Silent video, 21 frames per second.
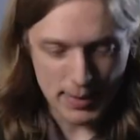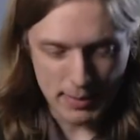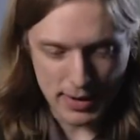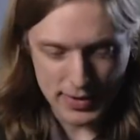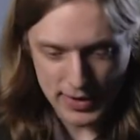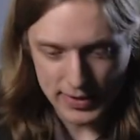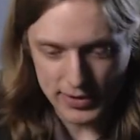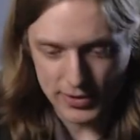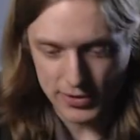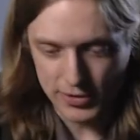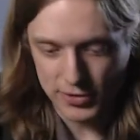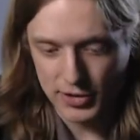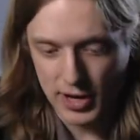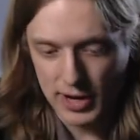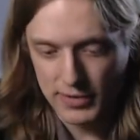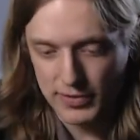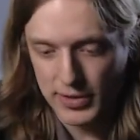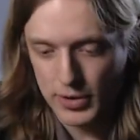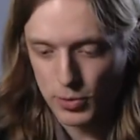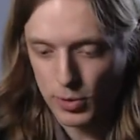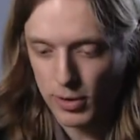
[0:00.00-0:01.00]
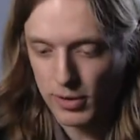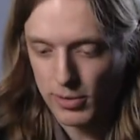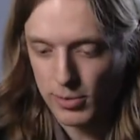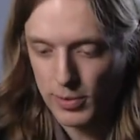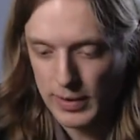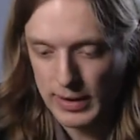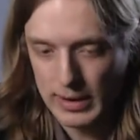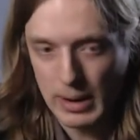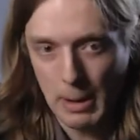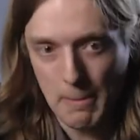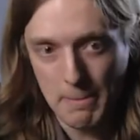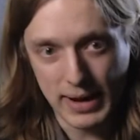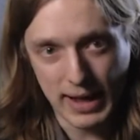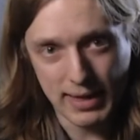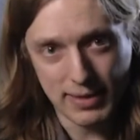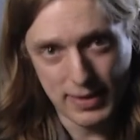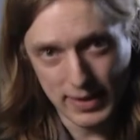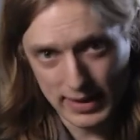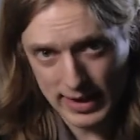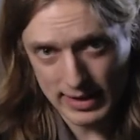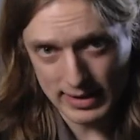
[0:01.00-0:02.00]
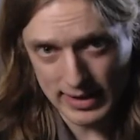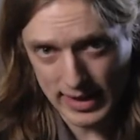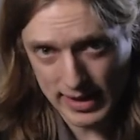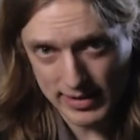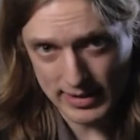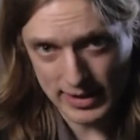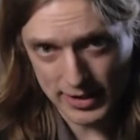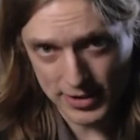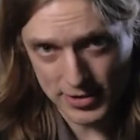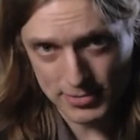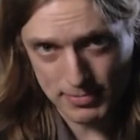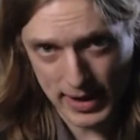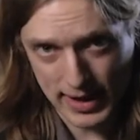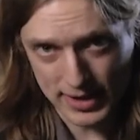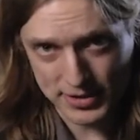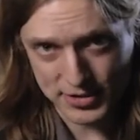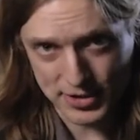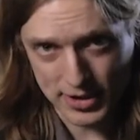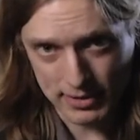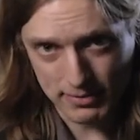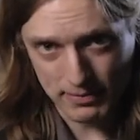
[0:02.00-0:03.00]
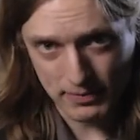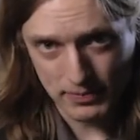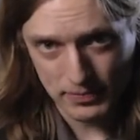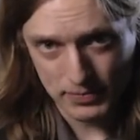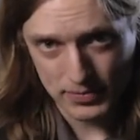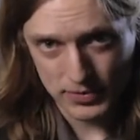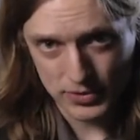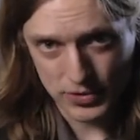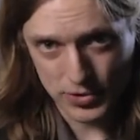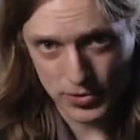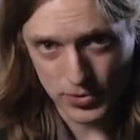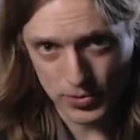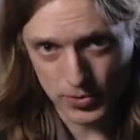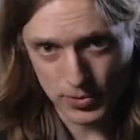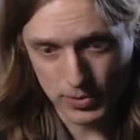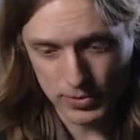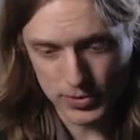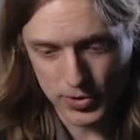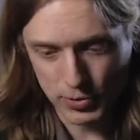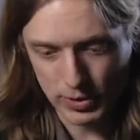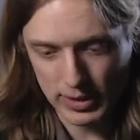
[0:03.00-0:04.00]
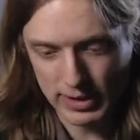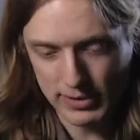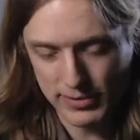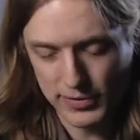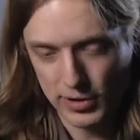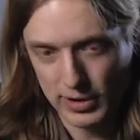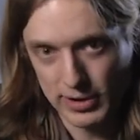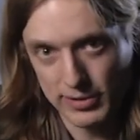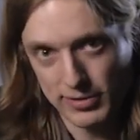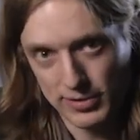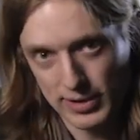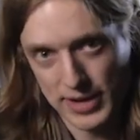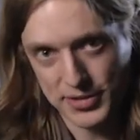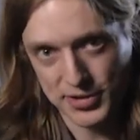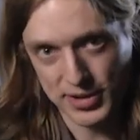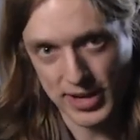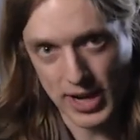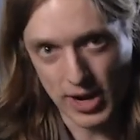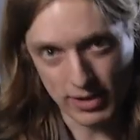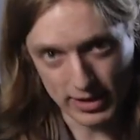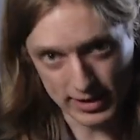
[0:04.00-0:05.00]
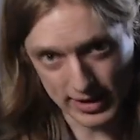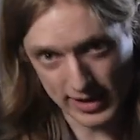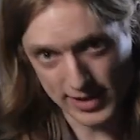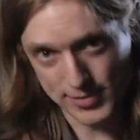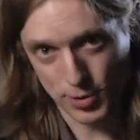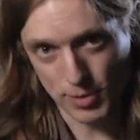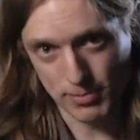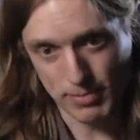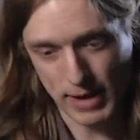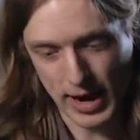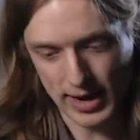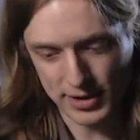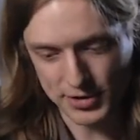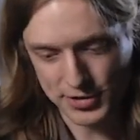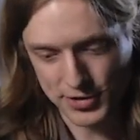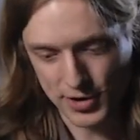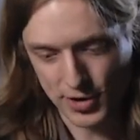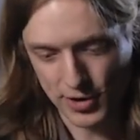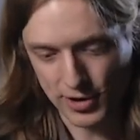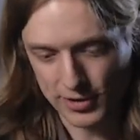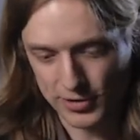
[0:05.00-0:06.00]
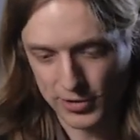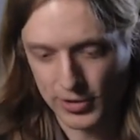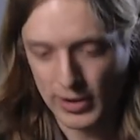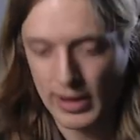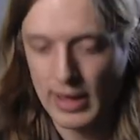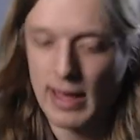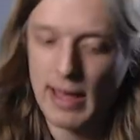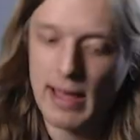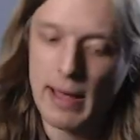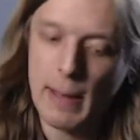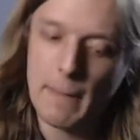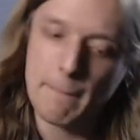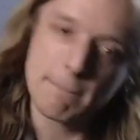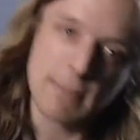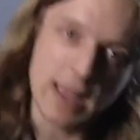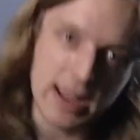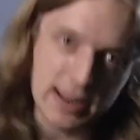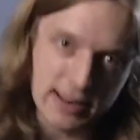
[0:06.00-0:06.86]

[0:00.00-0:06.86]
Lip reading: I think there's stuff that works with it, but I think it needs an expansion to really fully flesh it out. It needs more banish cards. It